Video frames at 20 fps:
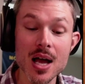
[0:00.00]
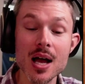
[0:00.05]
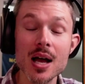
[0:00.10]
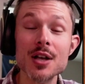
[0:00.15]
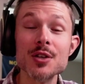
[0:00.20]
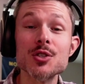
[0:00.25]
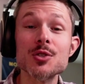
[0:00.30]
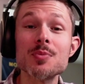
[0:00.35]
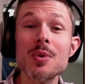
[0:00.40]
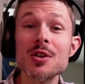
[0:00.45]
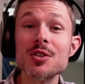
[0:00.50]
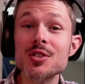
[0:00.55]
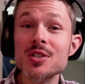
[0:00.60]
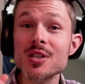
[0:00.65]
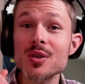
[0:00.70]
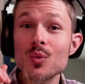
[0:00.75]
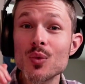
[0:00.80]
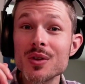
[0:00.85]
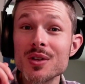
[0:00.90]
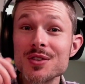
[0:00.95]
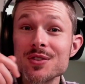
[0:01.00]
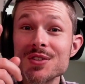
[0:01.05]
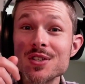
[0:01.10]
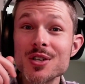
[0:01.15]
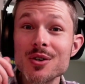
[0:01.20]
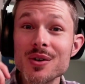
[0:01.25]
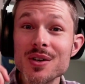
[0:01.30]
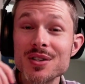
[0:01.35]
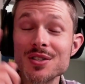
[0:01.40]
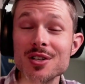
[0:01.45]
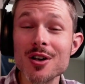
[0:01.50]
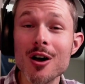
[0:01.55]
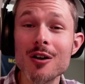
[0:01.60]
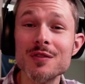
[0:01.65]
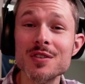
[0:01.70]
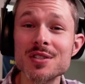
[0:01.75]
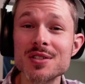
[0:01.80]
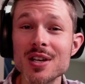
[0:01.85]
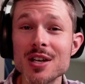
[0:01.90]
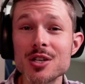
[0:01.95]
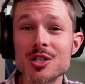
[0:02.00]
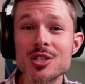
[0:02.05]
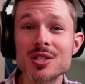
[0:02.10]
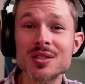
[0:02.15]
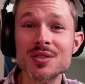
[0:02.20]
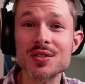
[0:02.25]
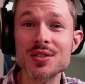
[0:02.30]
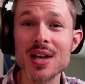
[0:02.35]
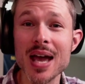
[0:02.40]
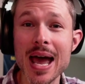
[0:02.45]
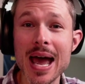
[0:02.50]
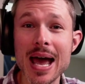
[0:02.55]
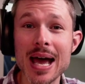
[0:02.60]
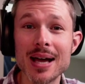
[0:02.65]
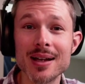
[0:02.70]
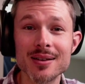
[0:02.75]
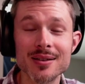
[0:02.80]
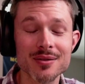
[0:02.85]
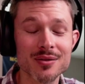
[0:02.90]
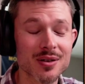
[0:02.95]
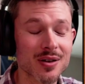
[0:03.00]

Especially when a serious conversation is had.